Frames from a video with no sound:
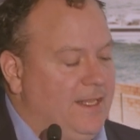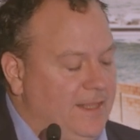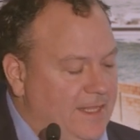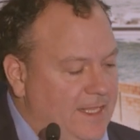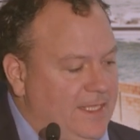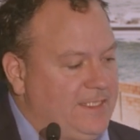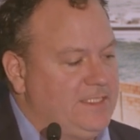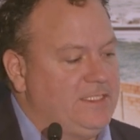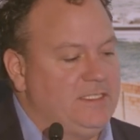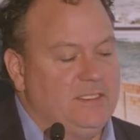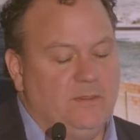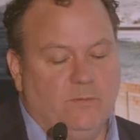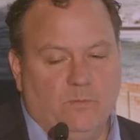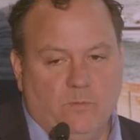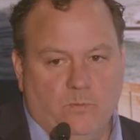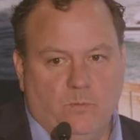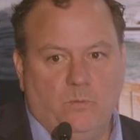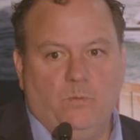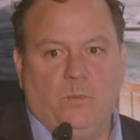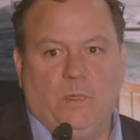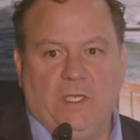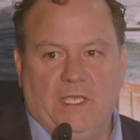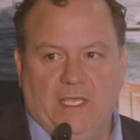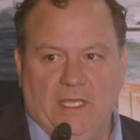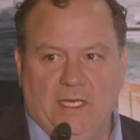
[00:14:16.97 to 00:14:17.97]
That's the
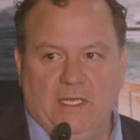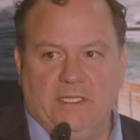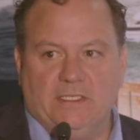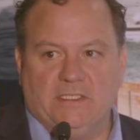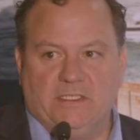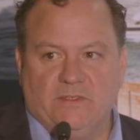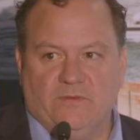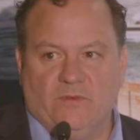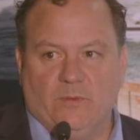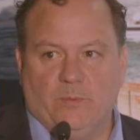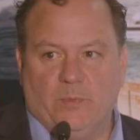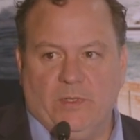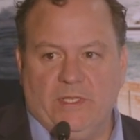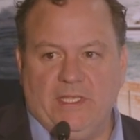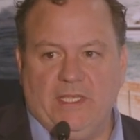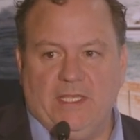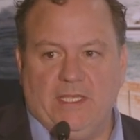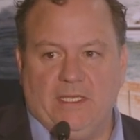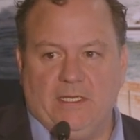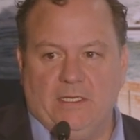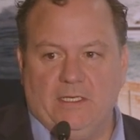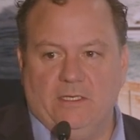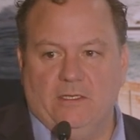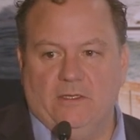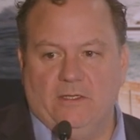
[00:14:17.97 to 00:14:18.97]
beginnings of a
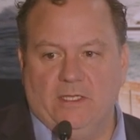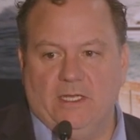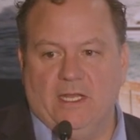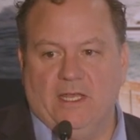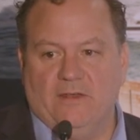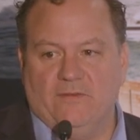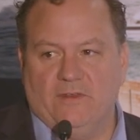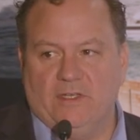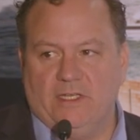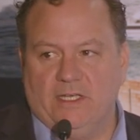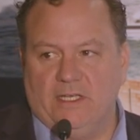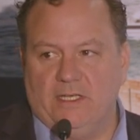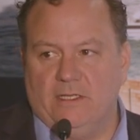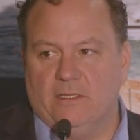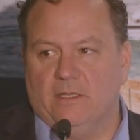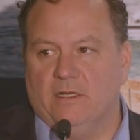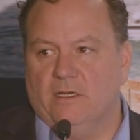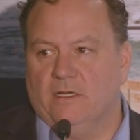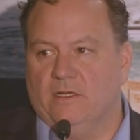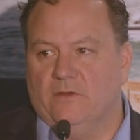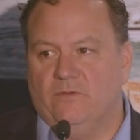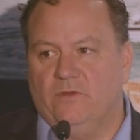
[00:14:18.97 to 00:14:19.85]
plan, and you can have a dialogue.